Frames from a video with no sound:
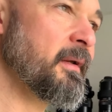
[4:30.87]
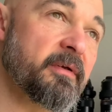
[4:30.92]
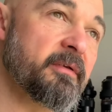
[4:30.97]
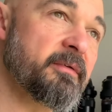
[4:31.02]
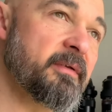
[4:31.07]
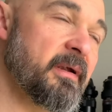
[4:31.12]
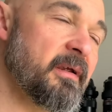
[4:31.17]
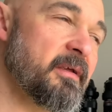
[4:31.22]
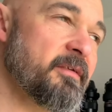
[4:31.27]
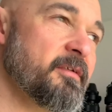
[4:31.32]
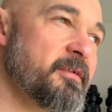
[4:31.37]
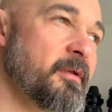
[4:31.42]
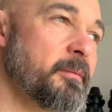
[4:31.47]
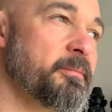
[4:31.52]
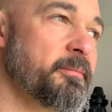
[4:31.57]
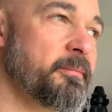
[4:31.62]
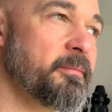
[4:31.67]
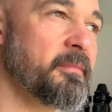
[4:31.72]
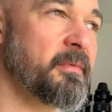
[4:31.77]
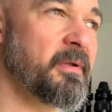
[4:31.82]
There is
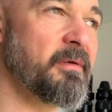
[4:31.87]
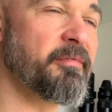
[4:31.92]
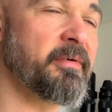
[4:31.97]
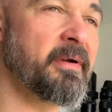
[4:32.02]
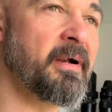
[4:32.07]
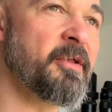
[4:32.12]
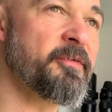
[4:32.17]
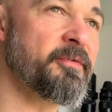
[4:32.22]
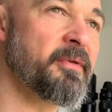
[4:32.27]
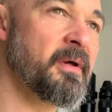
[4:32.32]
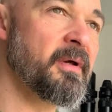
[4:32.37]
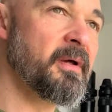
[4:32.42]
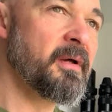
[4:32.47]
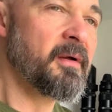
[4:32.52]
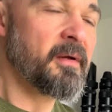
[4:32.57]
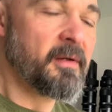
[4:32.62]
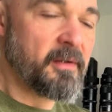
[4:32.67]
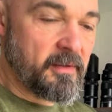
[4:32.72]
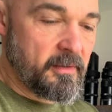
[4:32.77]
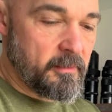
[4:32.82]
some difference
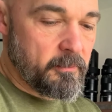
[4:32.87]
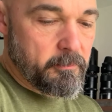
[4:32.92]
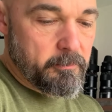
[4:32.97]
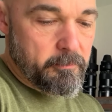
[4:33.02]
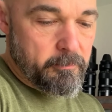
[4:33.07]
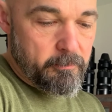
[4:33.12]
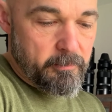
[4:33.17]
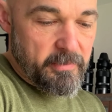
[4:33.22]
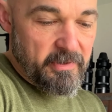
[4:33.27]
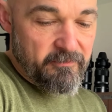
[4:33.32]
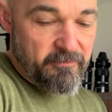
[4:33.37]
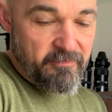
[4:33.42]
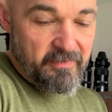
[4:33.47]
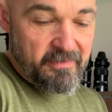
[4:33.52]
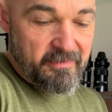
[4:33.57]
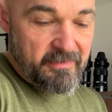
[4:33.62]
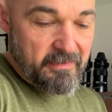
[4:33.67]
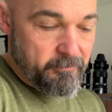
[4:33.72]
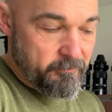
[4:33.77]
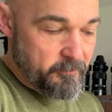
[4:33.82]
between
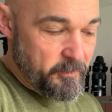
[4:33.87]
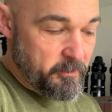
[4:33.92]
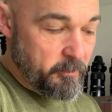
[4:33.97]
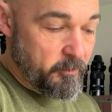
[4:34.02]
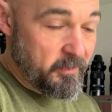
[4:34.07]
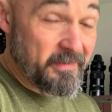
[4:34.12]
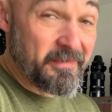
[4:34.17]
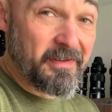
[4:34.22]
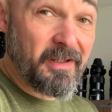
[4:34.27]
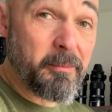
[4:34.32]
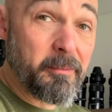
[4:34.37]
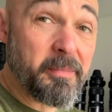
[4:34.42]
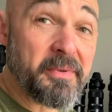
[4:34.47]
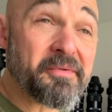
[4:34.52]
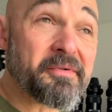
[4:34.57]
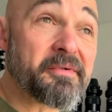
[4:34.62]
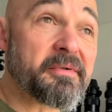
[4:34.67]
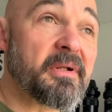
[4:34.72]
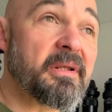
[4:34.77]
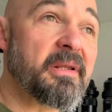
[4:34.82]
the, you know, when they've
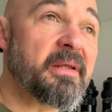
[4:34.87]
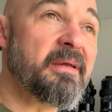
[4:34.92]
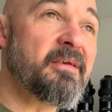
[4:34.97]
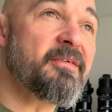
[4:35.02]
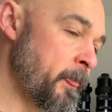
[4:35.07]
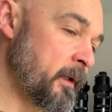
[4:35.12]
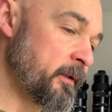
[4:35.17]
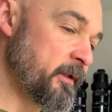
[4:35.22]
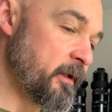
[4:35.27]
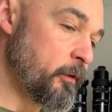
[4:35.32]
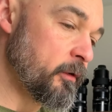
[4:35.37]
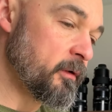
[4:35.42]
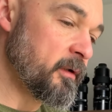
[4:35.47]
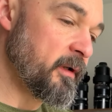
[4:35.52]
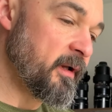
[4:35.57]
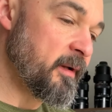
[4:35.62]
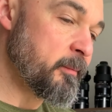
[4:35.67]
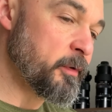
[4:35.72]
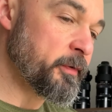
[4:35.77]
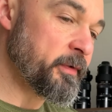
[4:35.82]
been released. The
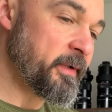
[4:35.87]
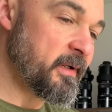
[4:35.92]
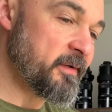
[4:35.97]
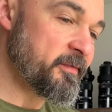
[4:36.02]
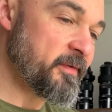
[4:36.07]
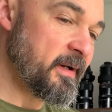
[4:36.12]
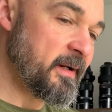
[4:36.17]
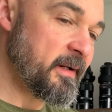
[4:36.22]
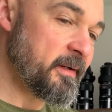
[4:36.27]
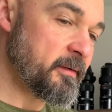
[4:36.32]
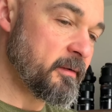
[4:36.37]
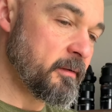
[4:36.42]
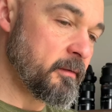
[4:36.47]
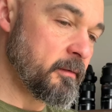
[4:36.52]
earlier models are